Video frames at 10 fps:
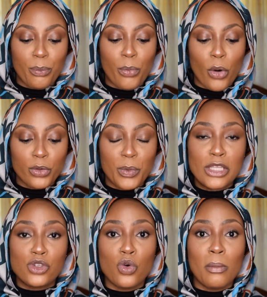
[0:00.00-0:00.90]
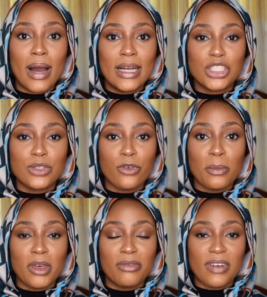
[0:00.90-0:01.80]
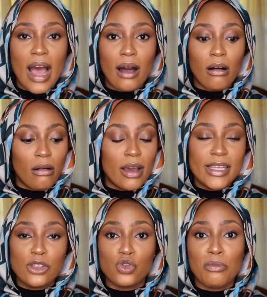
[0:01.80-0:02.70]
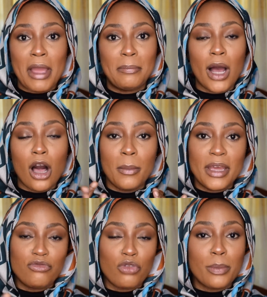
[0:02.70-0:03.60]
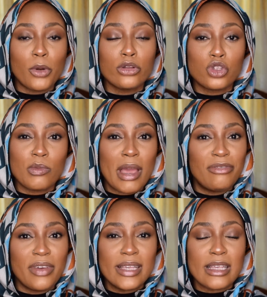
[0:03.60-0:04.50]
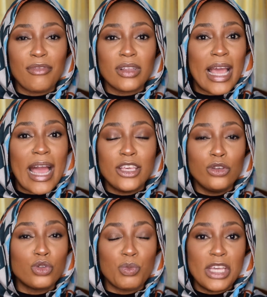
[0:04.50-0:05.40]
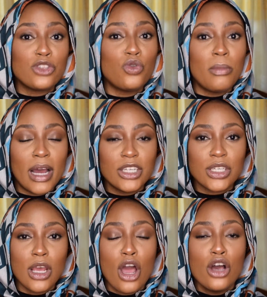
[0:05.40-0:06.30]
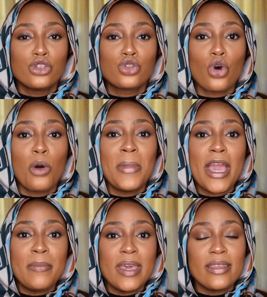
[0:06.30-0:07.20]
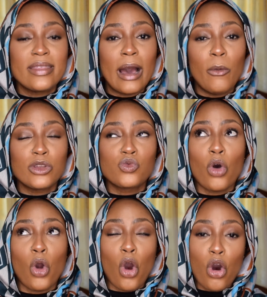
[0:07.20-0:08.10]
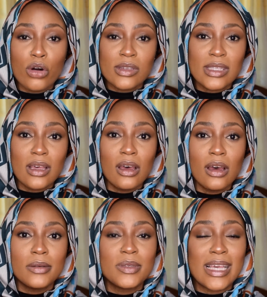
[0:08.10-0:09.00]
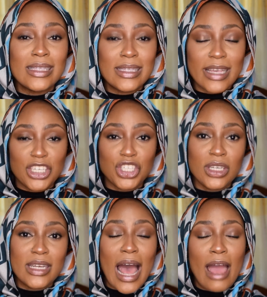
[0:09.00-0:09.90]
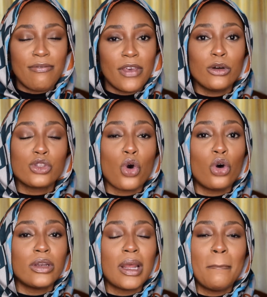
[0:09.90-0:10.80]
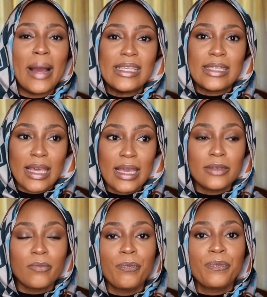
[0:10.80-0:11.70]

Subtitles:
poured way too much from the vial into my palm and rubbed onto my face. I felt like I used way too much. So maybe that was what caused the sensation that I felt on my skin.